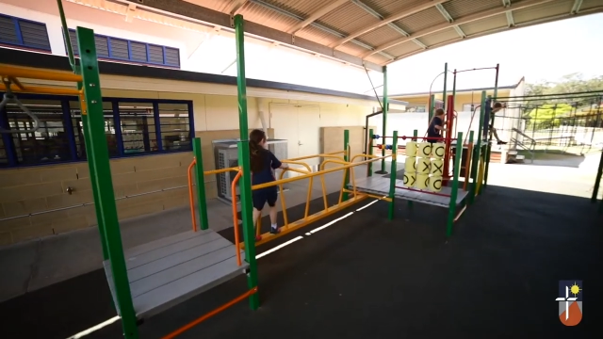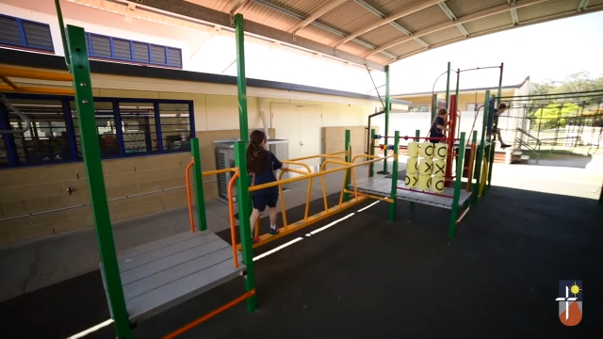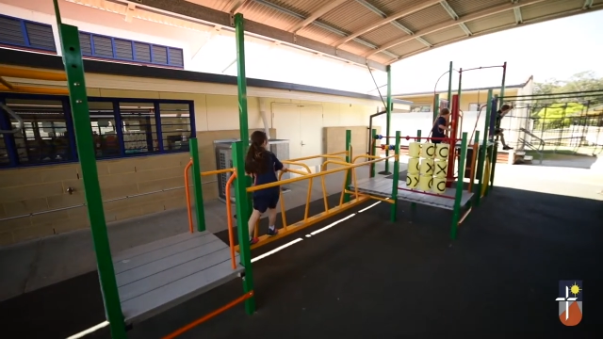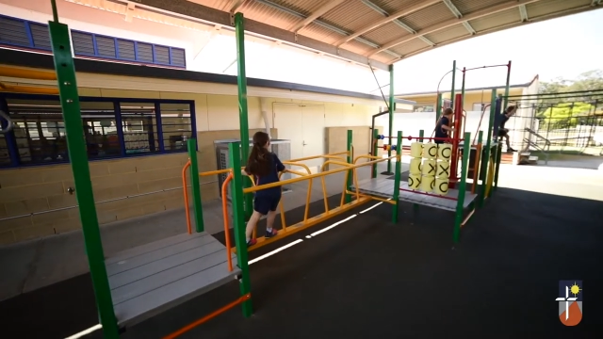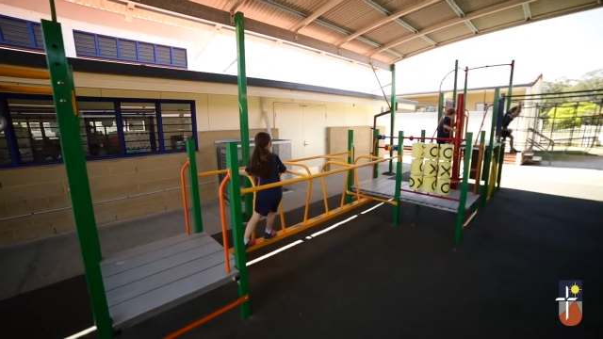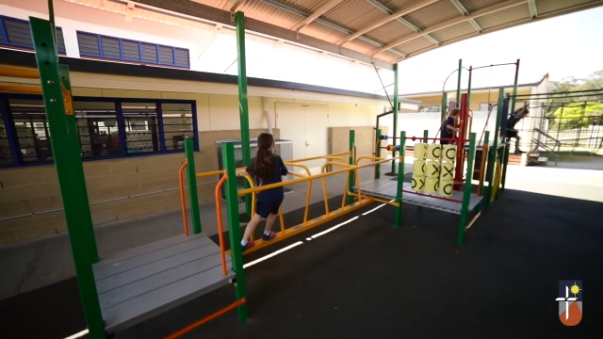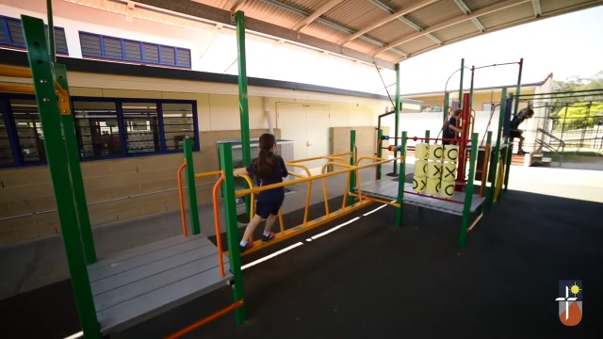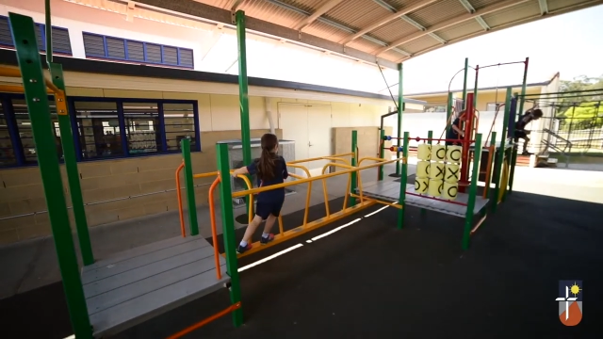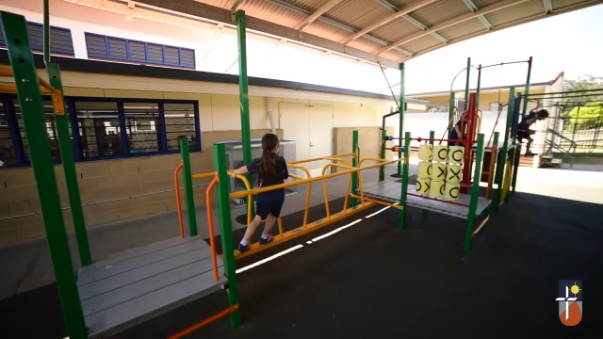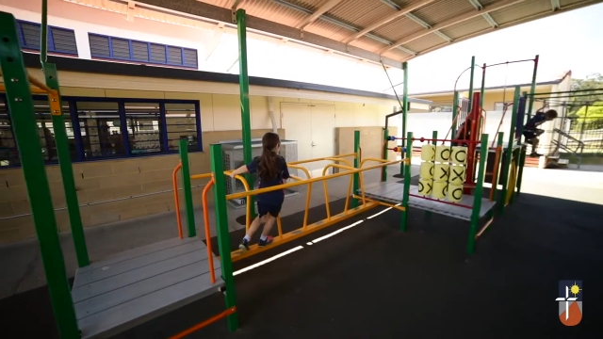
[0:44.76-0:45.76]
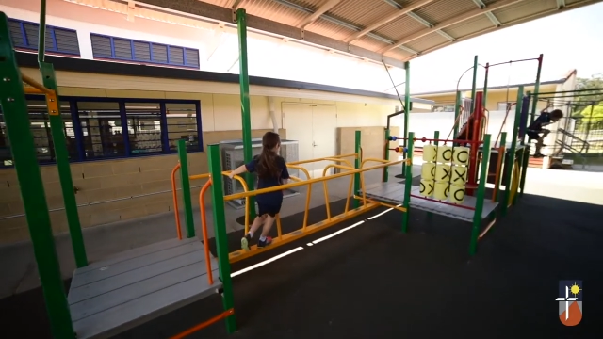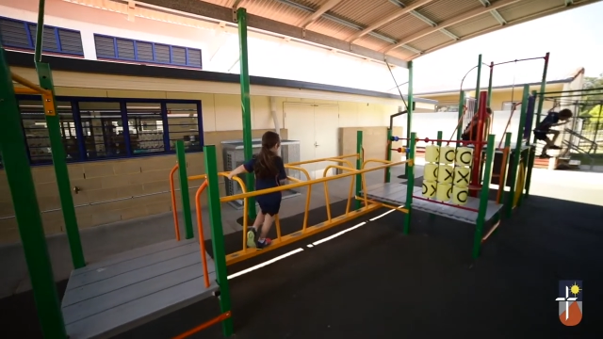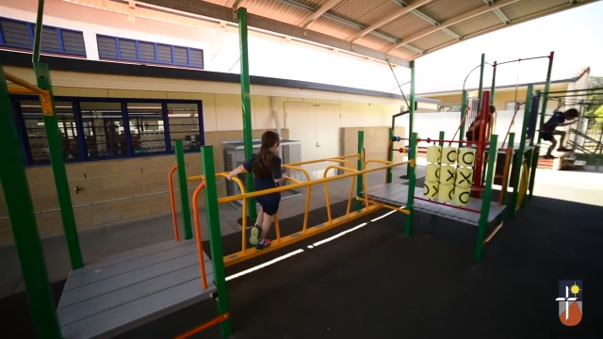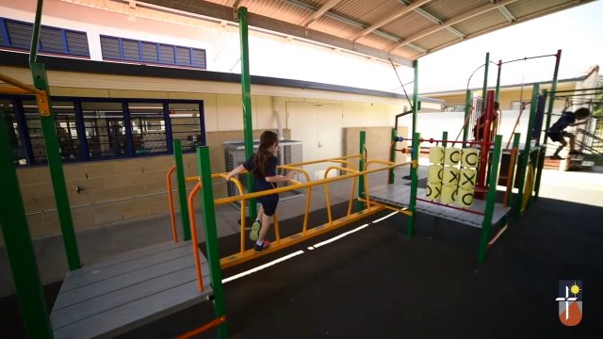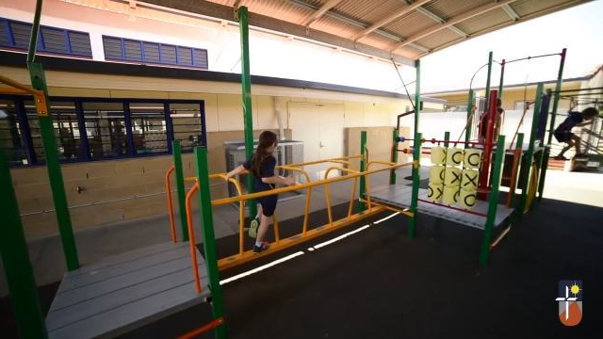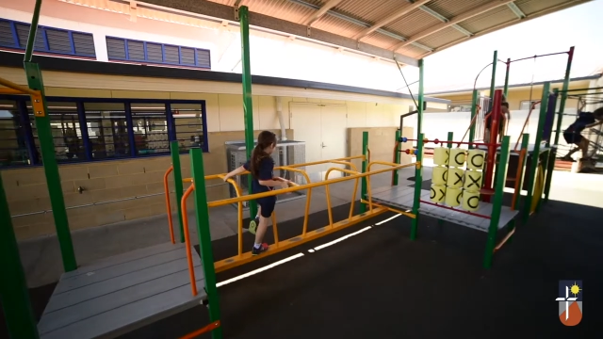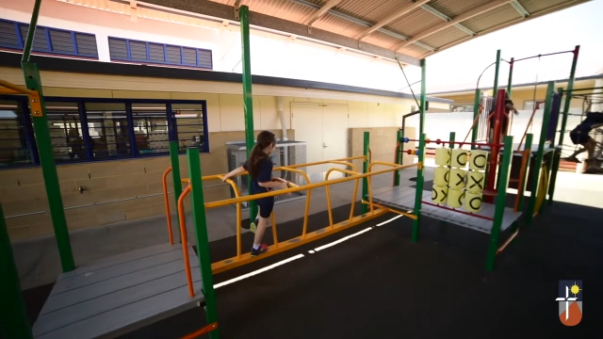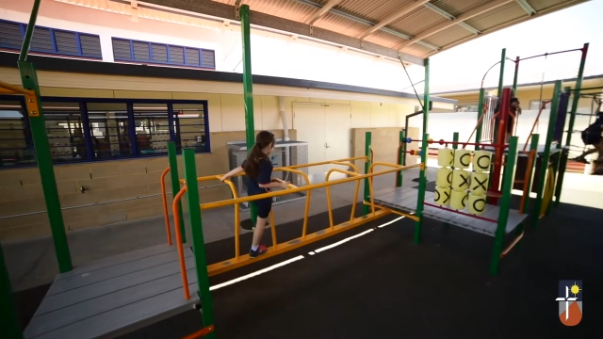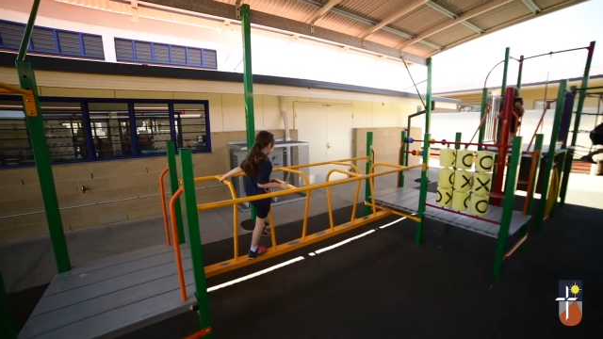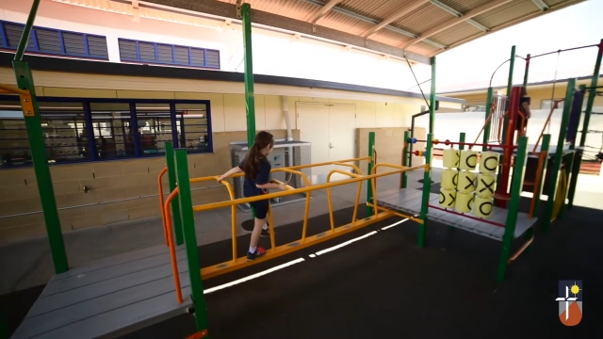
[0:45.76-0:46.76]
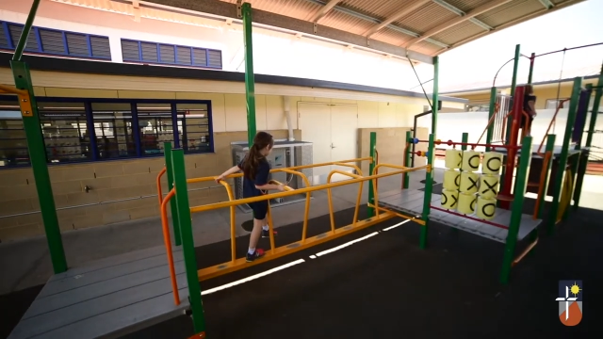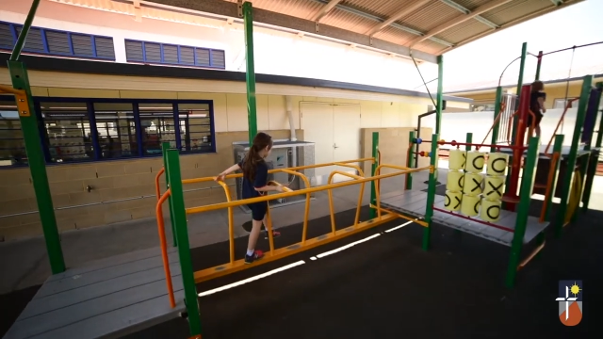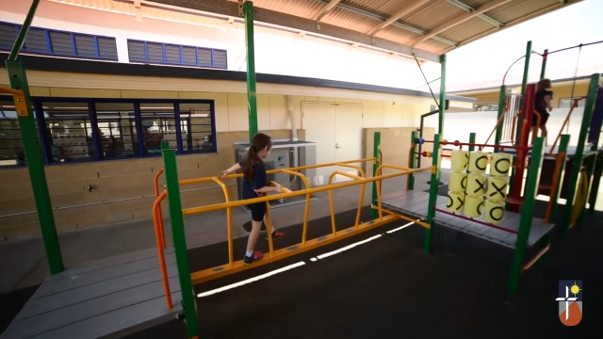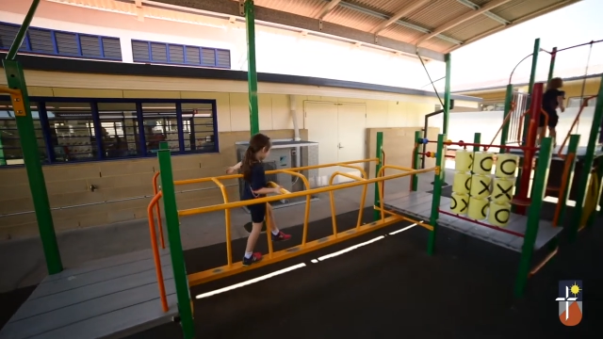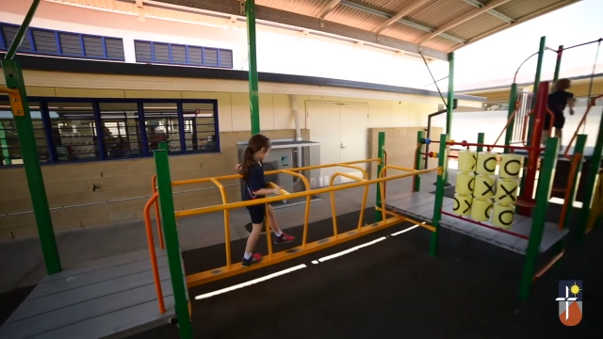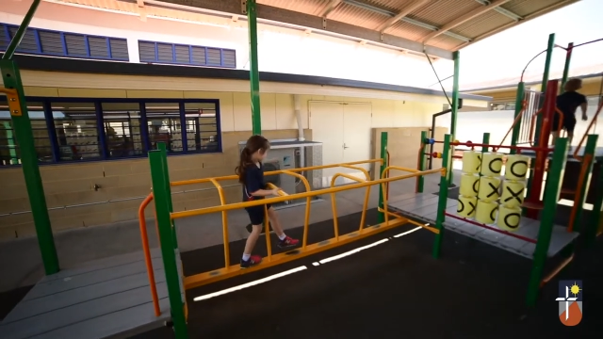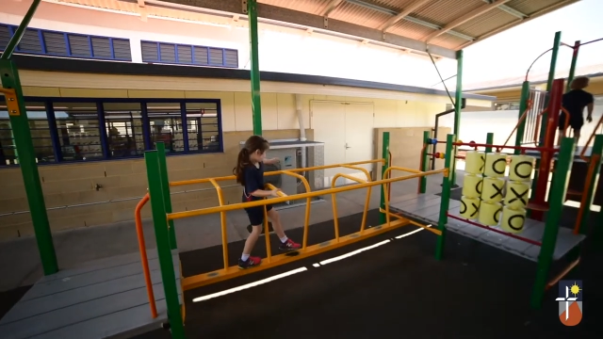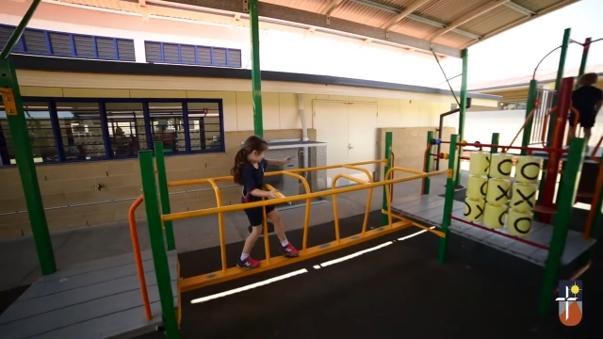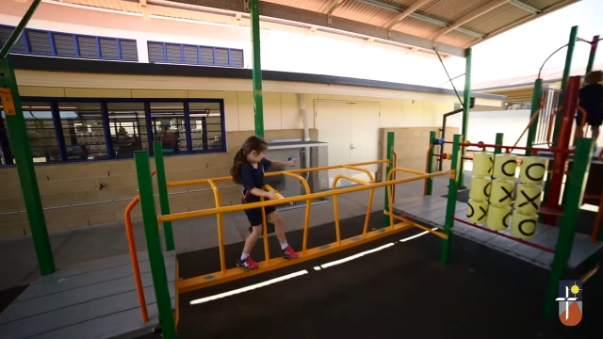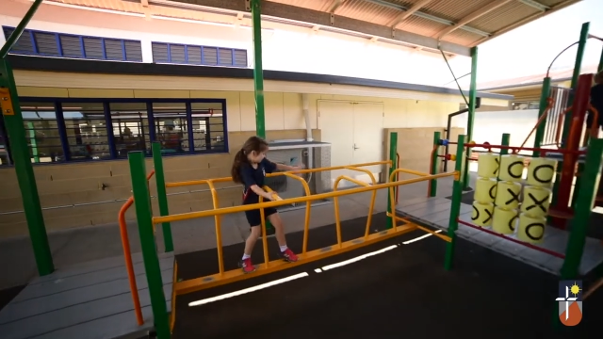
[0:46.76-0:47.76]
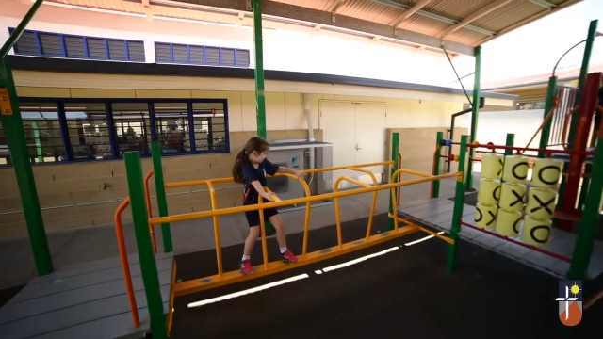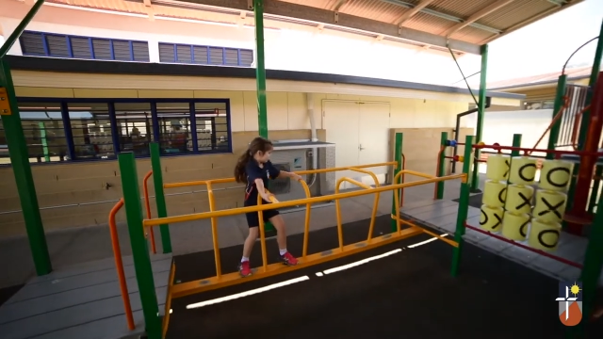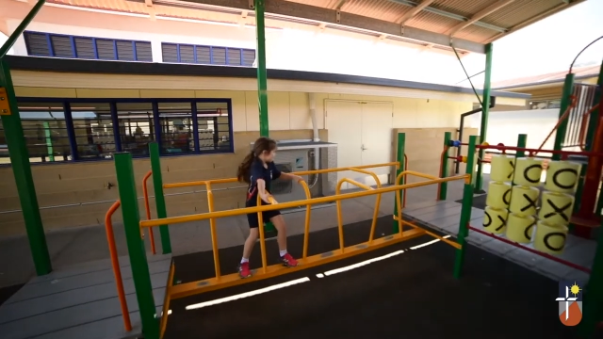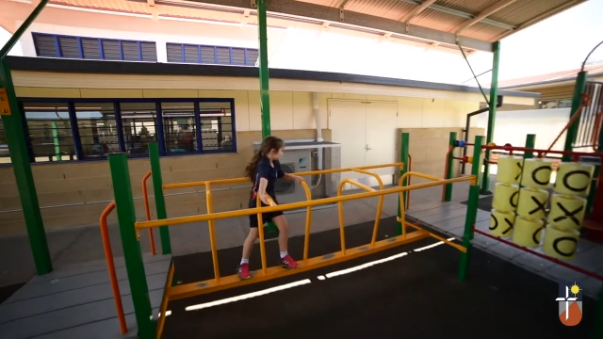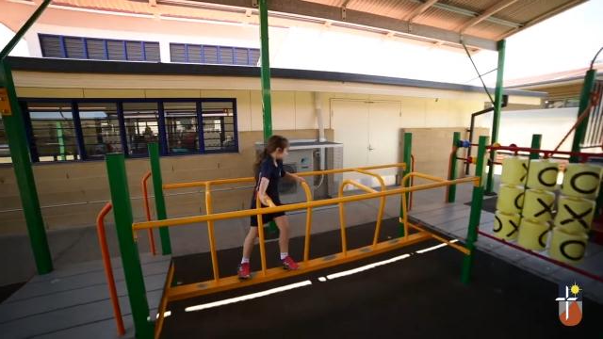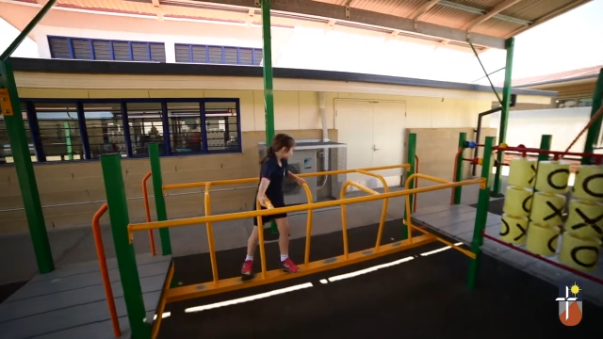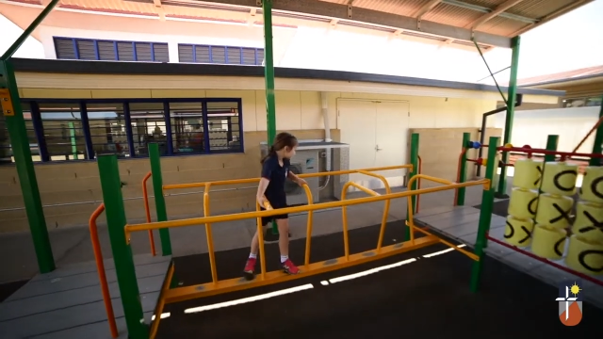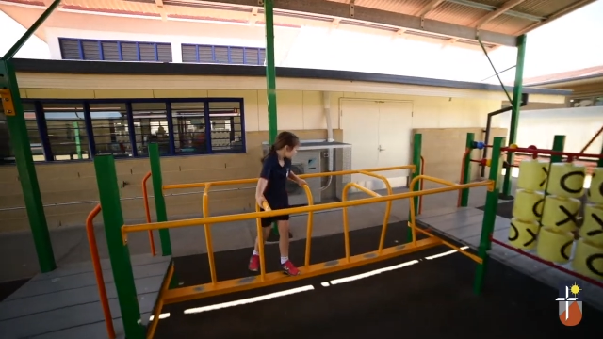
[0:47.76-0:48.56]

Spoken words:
No face is visible, so there are no lips to read.